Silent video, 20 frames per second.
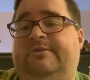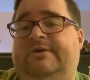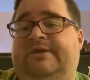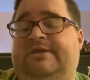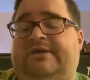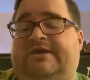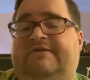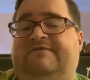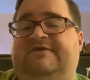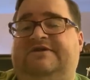And
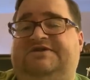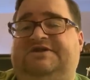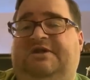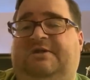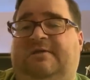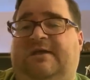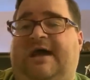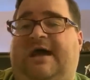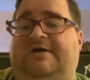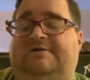the convention
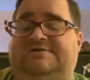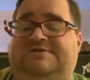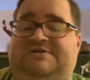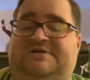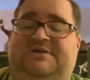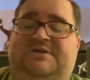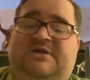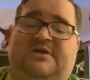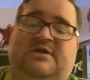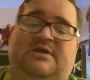allows
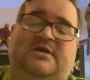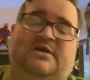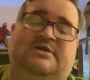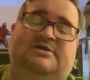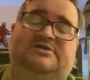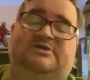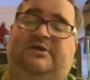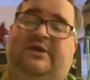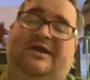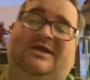it.
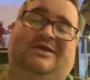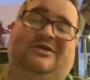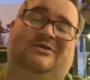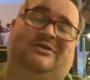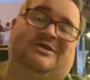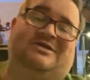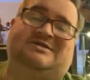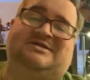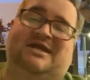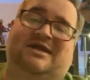So like you
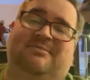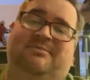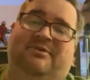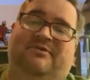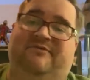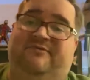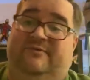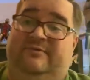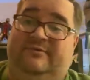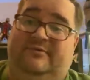could set up
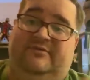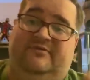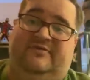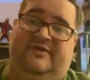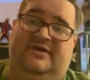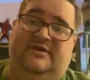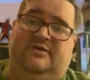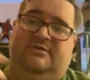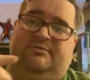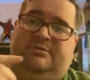a
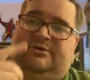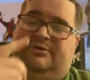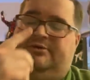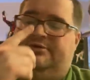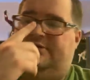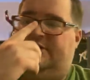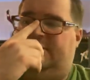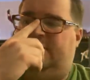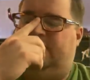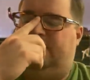vendor
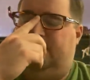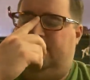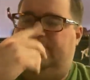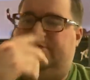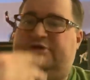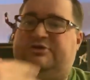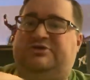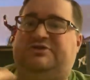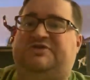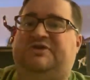booth in your room.
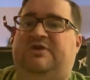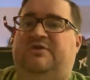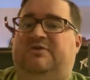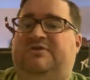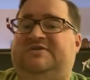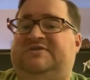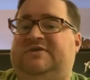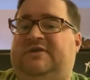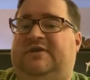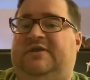You just can
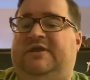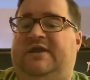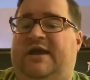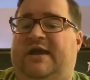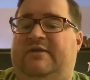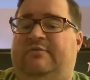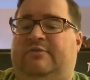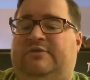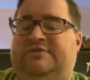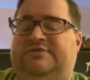only sell at
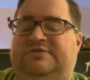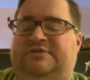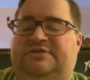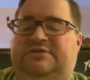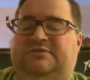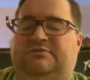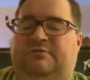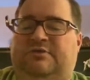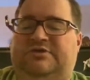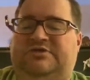night once the
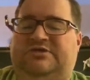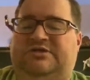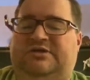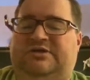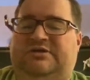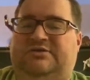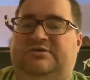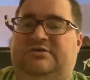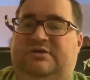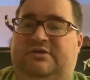
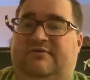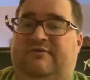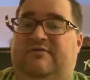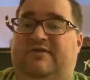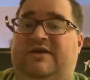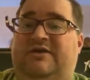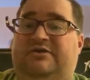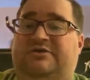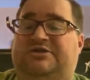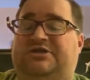
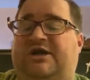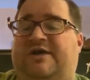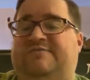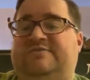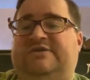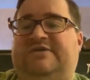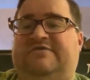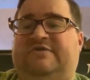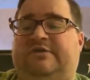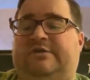vendor
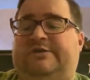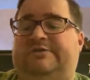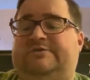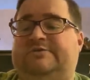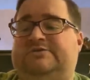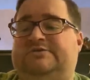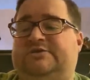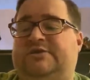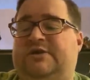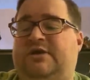shops have
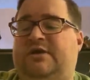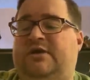closed.